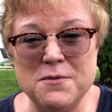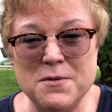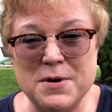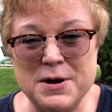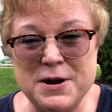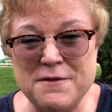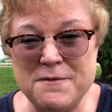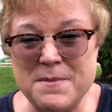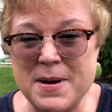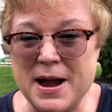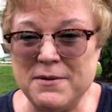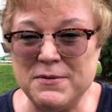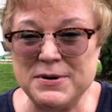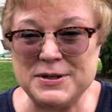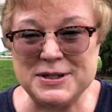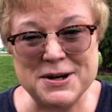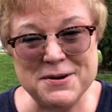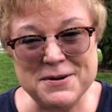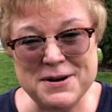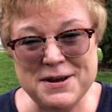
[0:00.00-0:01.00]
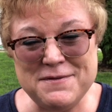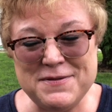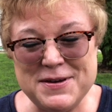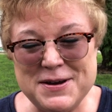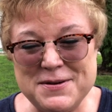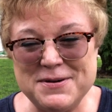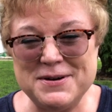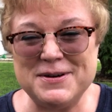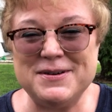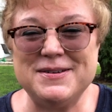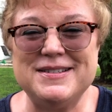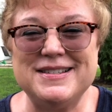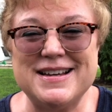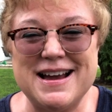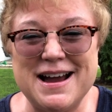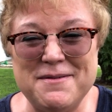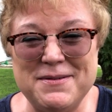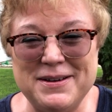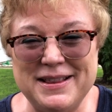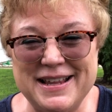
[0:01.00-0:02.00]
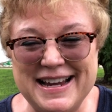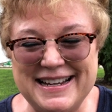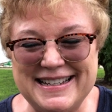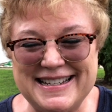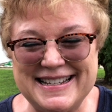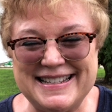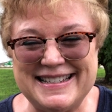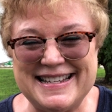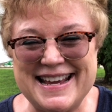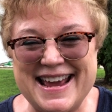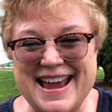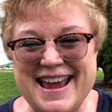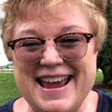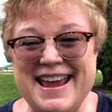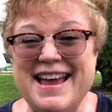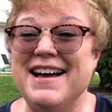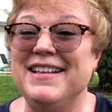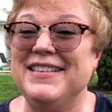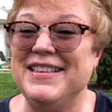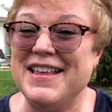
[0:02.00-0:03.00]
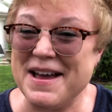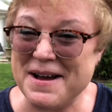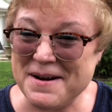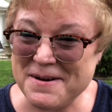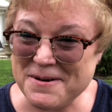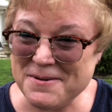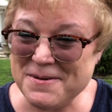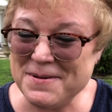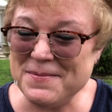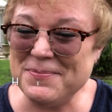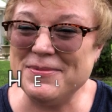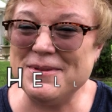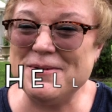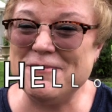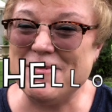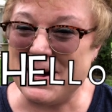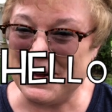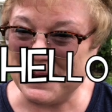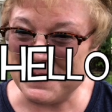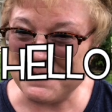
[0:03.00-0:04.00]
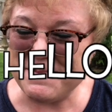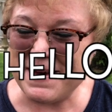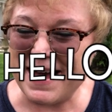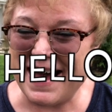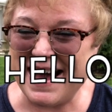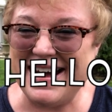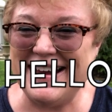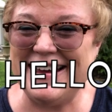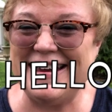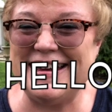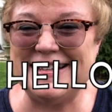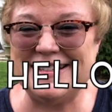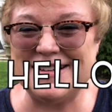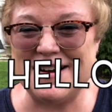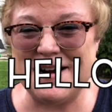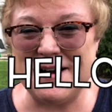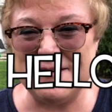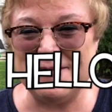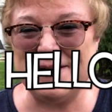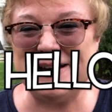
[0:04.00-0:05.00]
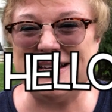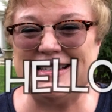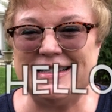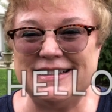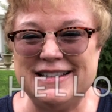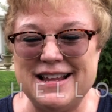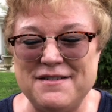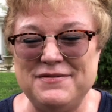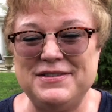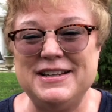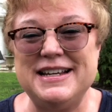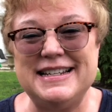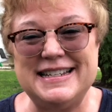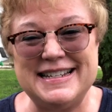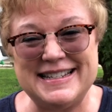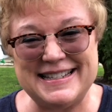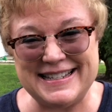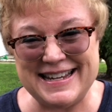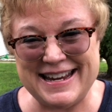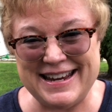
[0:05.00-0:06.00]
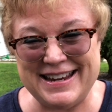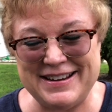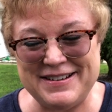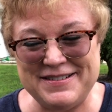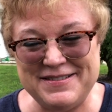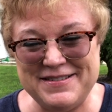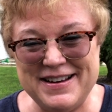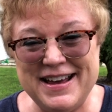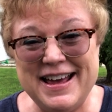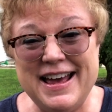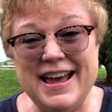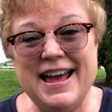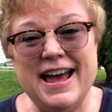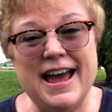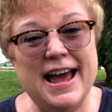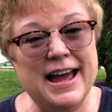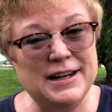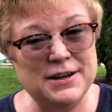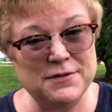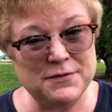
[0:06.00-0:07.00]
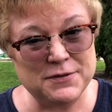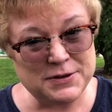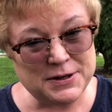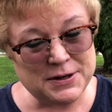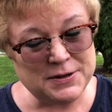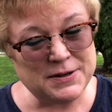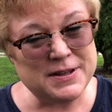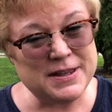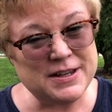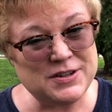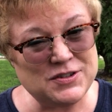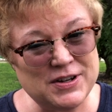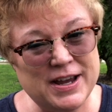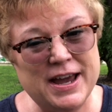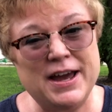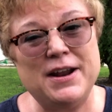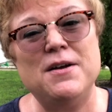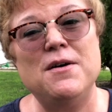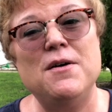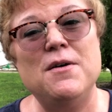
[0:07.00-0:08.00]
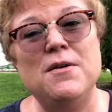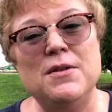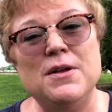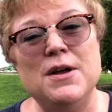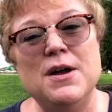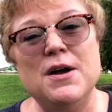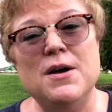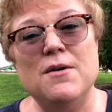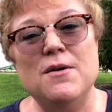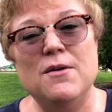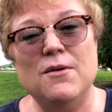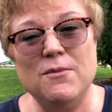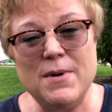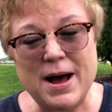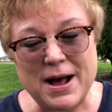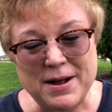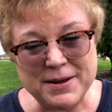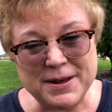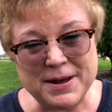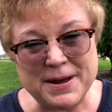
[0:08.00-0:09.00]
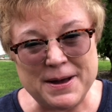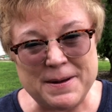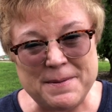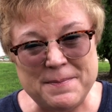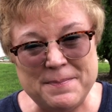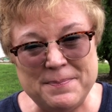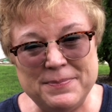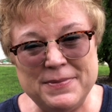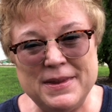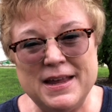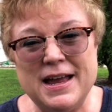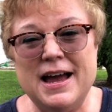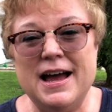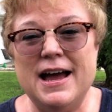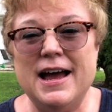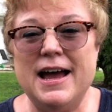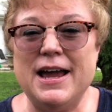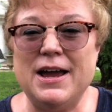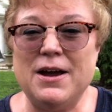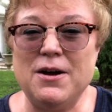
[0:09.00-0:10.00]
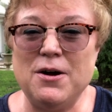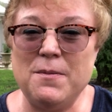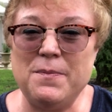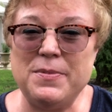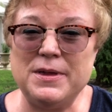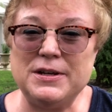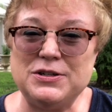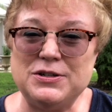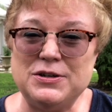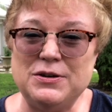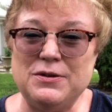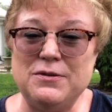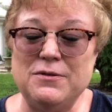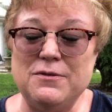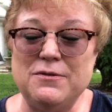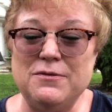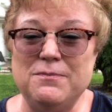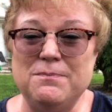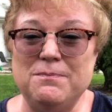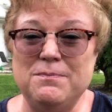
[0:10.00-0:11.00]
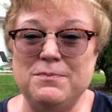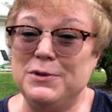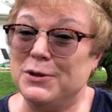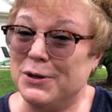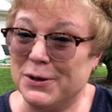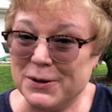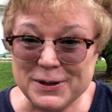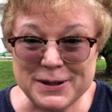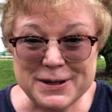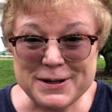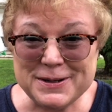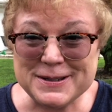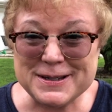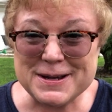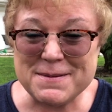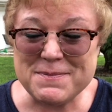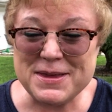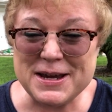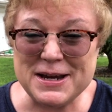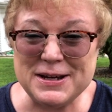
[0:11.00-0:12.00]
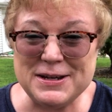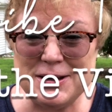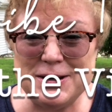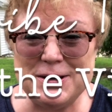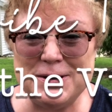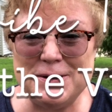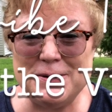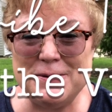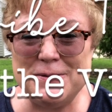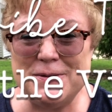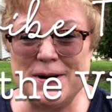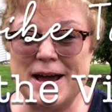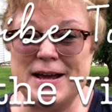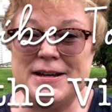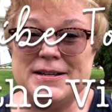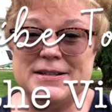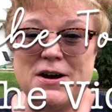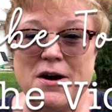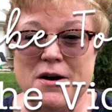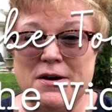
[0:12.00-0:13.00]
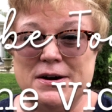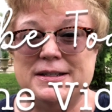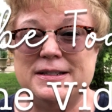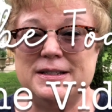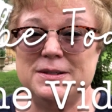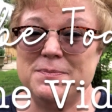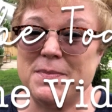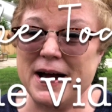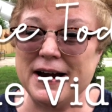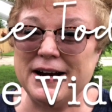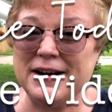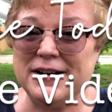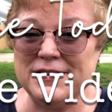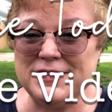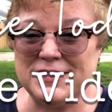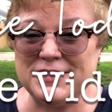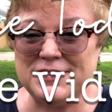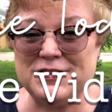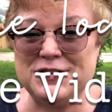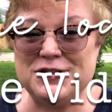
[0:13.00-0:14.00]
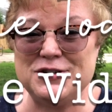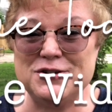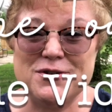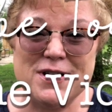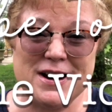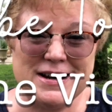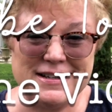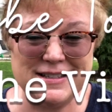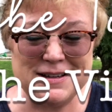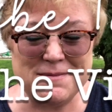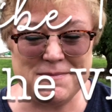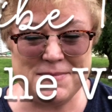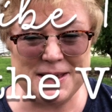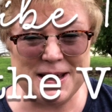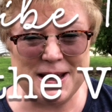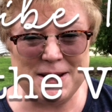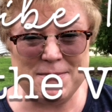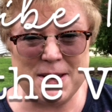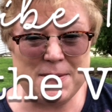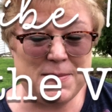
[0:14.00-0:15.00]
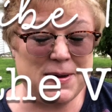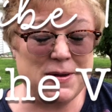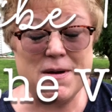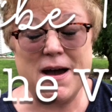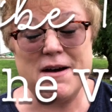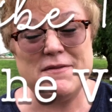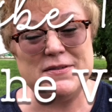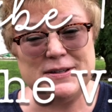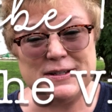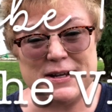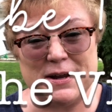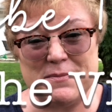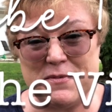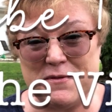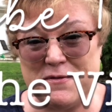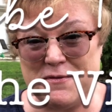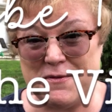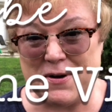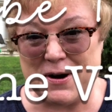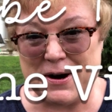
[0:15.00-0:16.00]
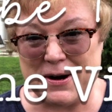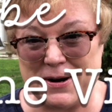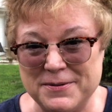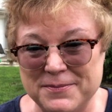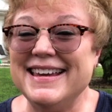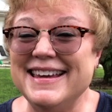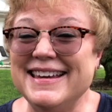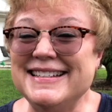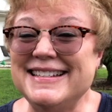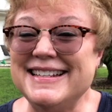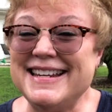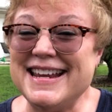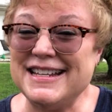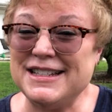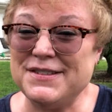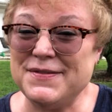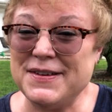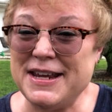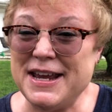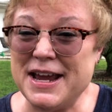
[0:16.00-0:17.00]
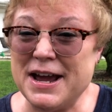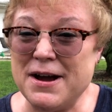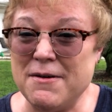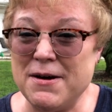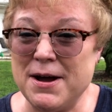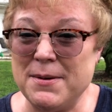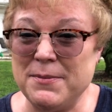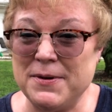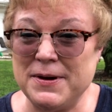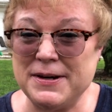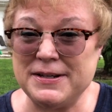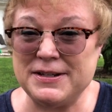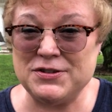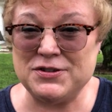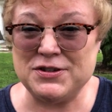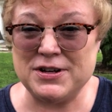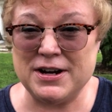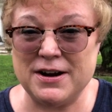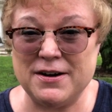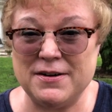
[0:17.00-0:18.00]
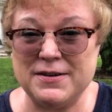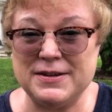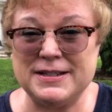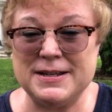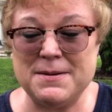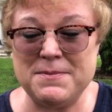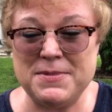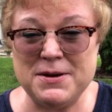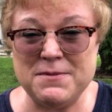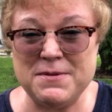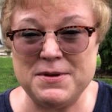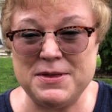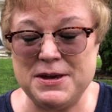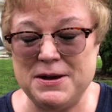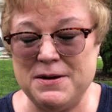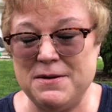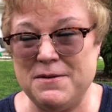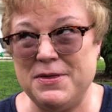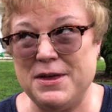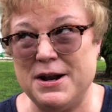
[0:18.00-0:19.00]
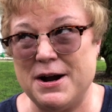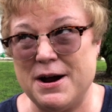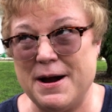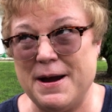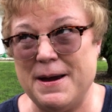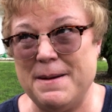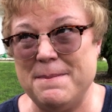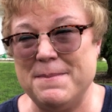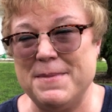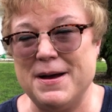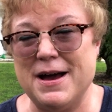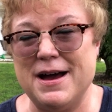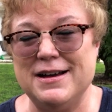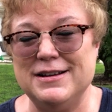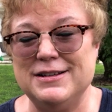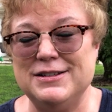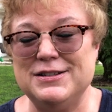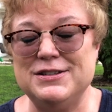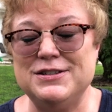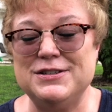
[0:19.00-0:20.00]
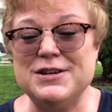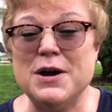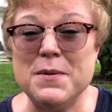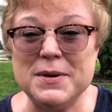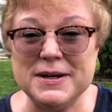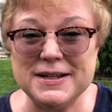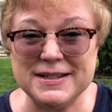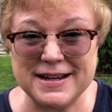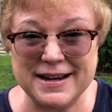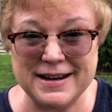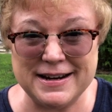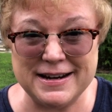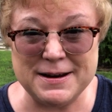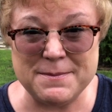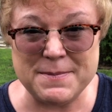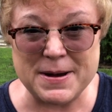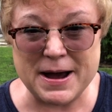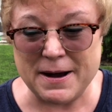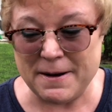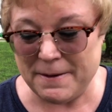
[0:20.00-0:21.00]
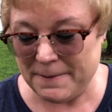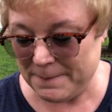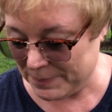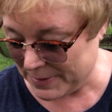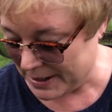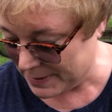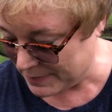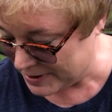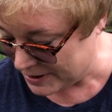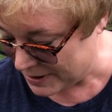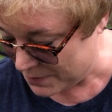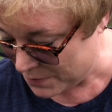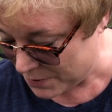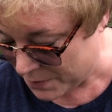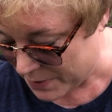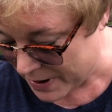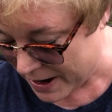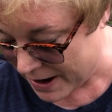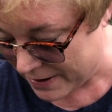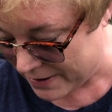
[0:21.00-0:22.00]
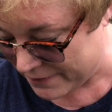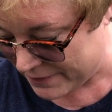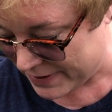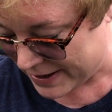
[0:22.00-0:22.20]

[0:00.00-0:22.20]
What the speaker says: one of my returning viewers, I would like to say hello, welcome back. It's always lovely to see you. And if you're new to the channel, welcome. I hope that you learn a little something new and are inspired to try something maybe you haven't done before. In today's video, I'm going to share something with you that I'm so excited about. I'm super proud of